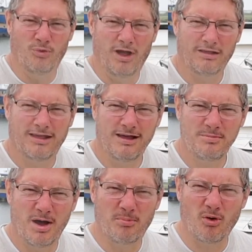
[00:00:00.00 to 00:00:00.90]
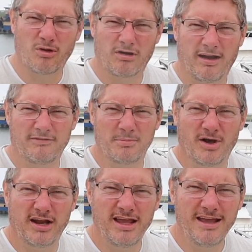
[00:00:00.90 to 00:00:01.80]
Welcome aboard,
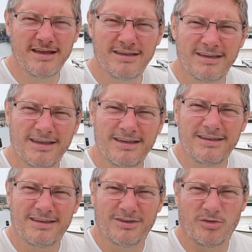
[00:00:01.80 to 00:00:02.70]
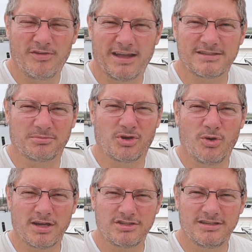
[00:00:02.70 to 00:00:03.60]
everybody. We've had some
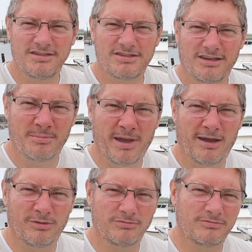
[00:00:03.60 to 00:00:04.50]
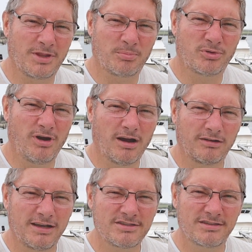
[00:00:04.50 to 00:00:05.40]
questions about the
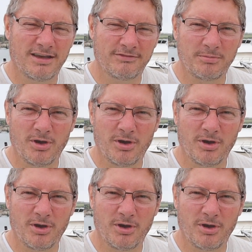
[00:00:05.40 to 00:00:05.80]
progress of the